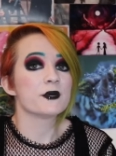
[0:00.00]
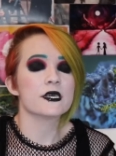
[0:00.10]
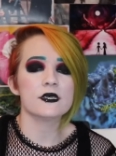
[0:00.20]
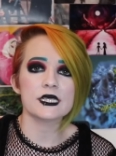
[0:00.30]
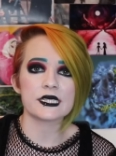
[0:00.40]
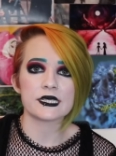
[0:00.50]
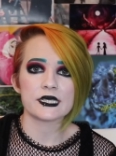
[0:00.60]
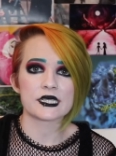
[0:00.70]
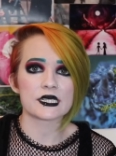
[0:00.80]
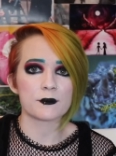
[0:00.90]
because
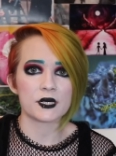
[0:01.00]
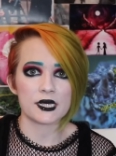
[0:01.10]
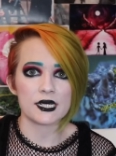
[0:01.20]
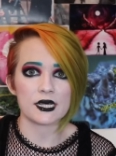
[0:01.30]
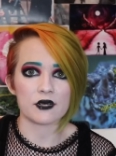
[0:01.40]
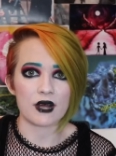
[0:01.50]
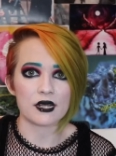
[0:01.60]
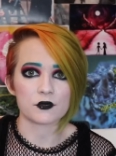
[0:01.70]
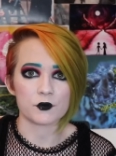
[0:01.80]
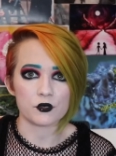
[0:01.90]
it's completely
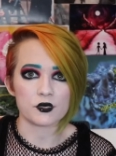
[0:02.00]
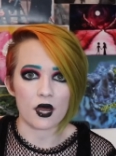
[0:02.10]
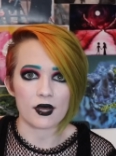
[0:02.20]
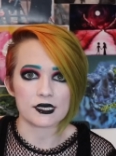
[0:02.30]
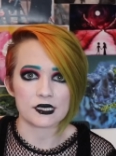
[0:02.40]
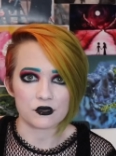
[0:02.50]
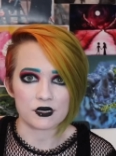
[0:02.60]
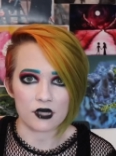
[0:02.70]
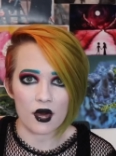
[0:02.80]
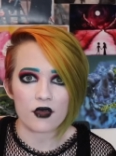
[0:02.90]
random who dies and
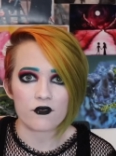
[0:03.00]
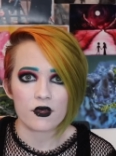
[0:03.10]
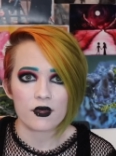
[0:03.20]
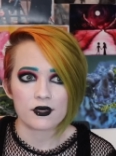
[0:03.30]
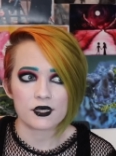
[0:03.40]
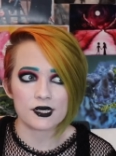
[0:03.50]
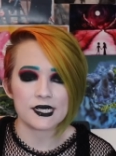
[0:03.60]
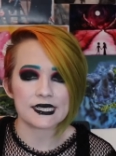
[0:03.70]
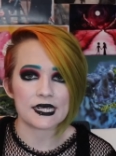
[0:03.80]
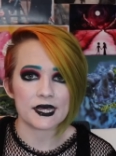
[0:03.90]
who's alive. The
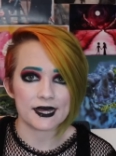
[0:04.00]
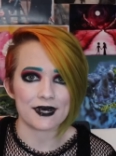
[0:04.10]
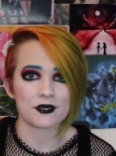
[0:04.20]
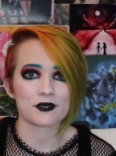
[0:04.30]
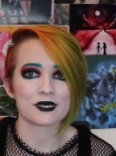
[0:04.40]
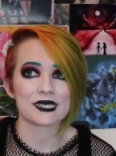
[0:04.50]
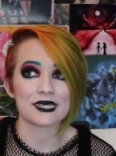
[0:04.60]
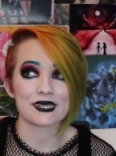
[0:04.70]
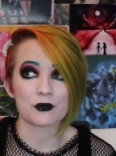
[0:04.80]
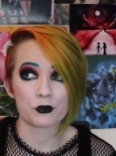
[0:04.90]
theory is that Thanos
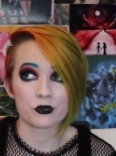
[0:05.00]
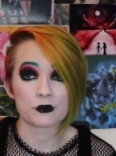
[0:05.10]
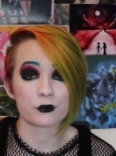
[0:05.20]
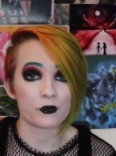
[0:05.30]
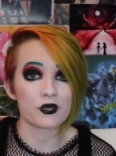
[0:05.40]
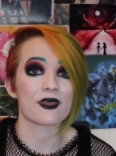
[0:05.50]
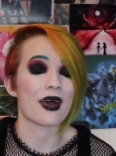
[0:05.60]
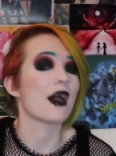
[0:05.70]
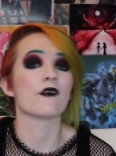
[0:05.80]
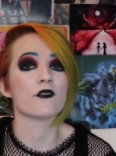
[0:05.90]
was one of the
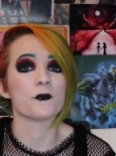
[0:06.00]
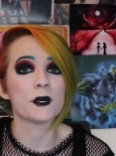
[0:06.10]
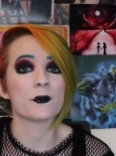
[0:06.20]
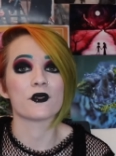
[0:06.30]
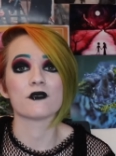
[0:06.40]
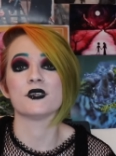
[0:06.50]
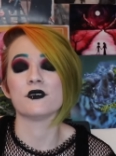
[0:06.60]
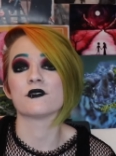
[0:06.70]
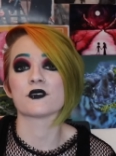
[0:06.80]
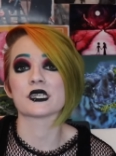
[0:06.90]
half of the people of the
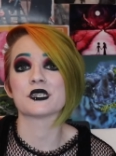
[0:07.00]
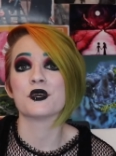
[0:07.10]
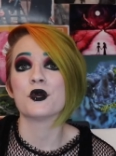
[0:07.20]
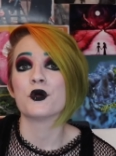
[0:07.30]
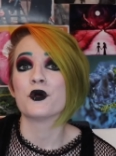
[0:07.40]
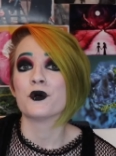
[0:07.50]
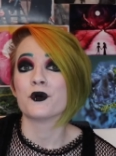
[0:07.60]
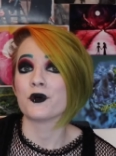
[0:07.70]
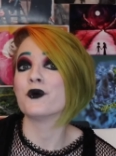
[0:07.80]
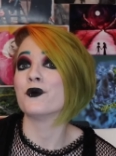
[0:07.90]
universe
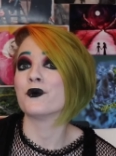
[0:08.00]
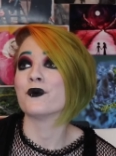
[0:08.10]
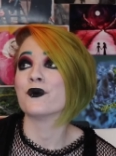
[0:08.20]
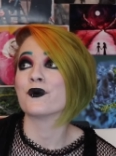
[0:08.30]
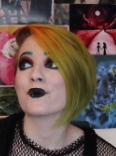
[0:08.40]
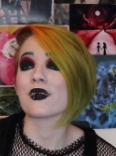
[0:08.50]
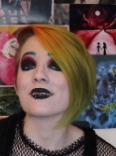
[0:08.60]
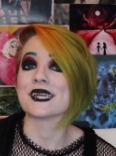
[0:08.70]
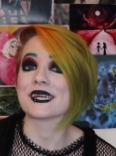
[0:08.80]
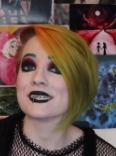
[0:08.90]
who
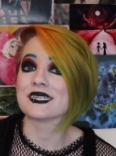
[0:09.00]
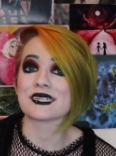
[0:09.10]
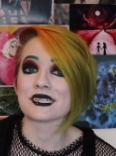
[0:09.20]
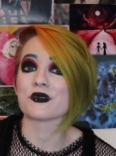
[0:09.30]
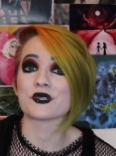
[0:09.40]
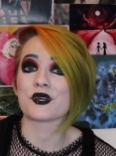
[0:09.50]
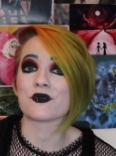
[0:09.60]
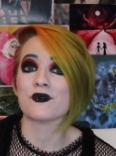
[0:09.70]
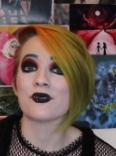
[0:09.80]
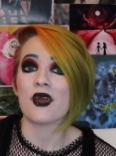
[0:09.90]
got taken into the Soul
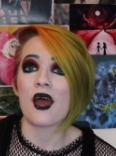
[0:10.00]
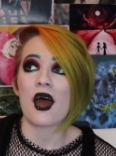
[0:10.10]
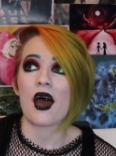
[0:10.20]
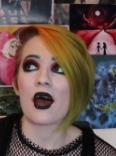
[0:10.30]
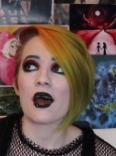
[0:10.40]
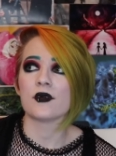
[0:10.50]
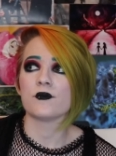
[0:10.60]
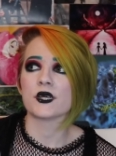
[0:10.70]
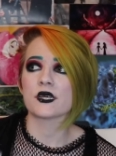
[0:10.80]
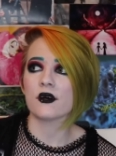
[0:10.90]
Stone.
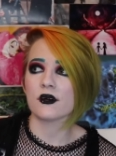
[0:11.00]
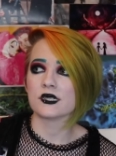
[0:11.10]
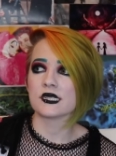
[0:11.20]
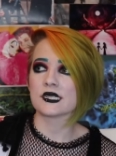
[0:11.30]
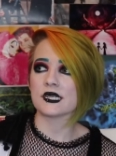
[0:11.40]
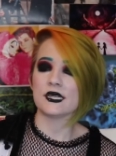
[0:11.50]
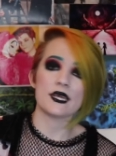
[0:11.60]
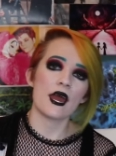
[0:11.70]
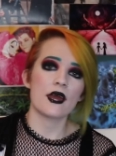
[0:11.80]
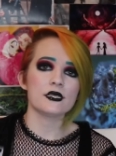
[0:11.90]
And because in
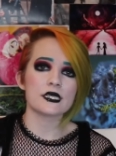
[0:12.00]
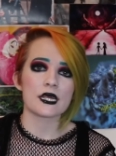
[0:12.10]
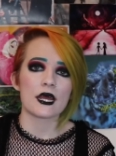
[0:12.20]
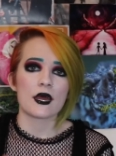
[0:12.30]
the end,